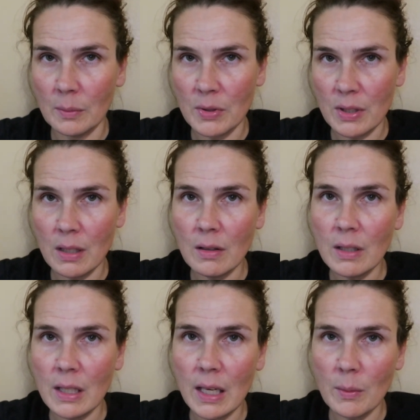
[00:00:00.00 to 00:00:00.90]

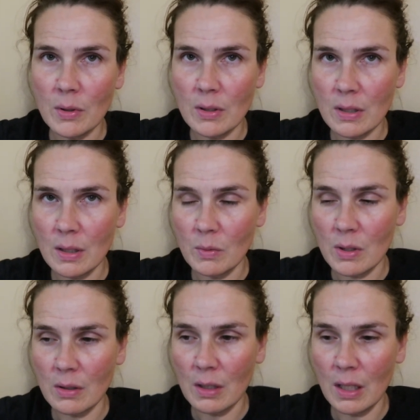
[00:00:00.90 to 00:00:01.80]
security cameras and
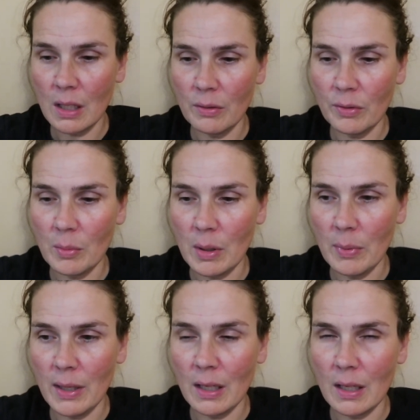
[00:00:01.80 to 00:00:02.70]
was looking at it from my
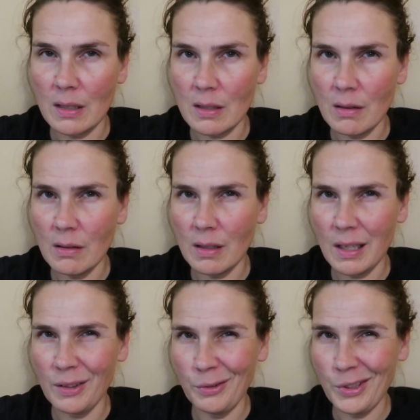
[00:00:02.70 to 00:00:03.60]
bed and I saw her
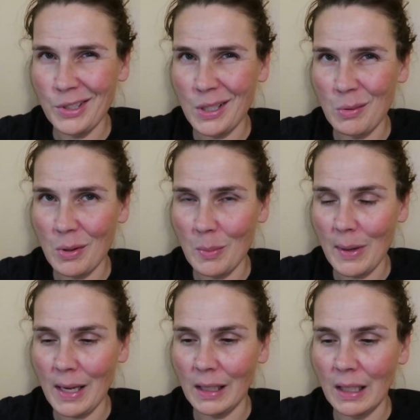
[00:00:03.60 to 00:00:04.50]
kind of fidgeting with her
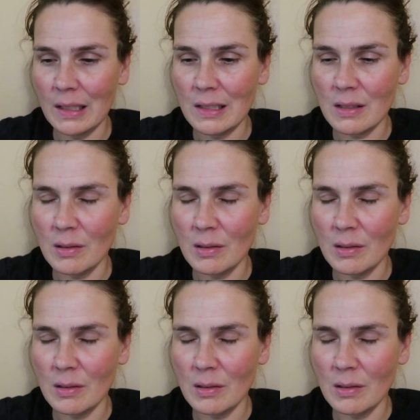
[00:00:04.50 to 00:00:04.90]
back end.